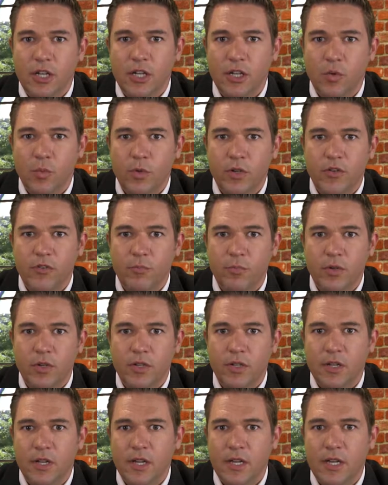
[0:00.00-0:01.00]
it would have
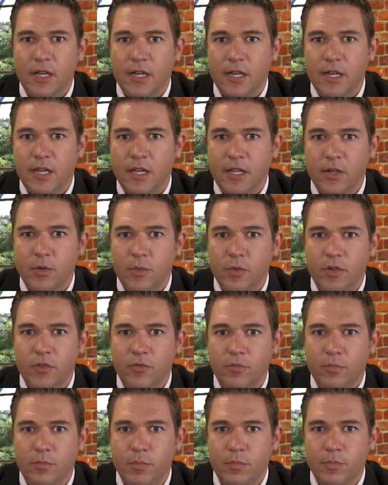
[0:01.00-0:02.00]
been
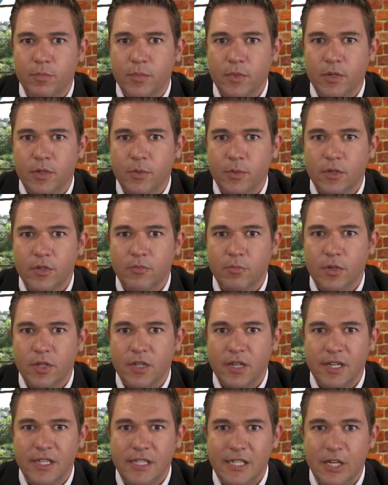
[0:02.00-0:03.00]

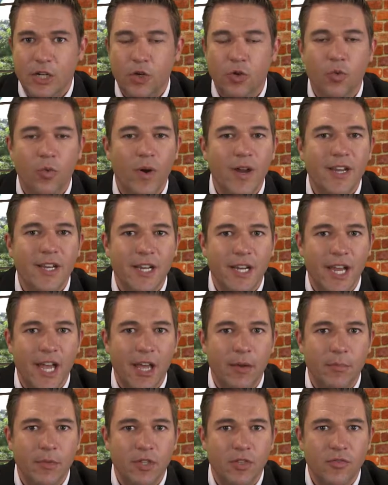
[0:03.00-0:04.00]
a degrading
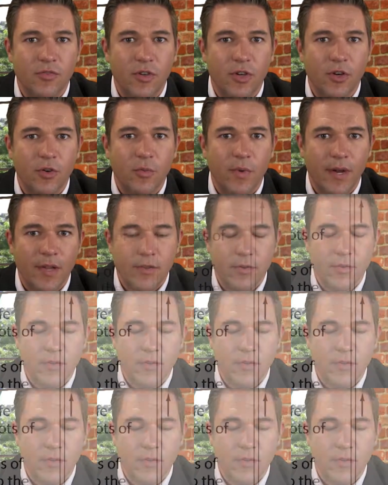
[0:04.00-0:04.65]
atmosphere rather